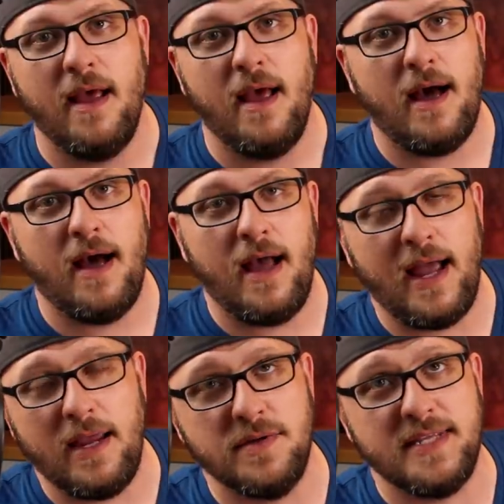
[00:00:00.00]
I
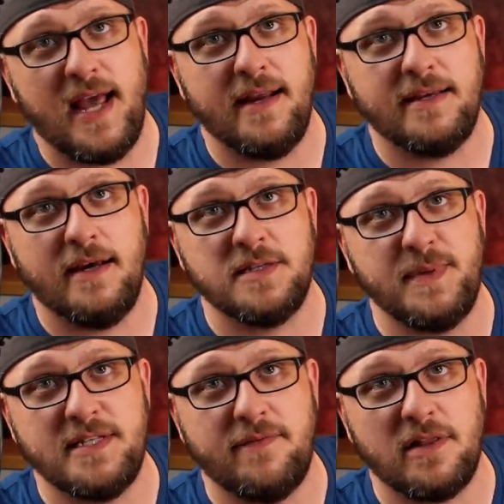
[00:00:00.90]
use that
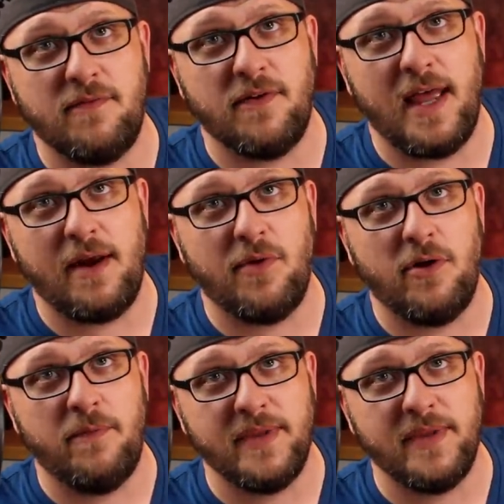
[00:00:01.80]
specifically for that role.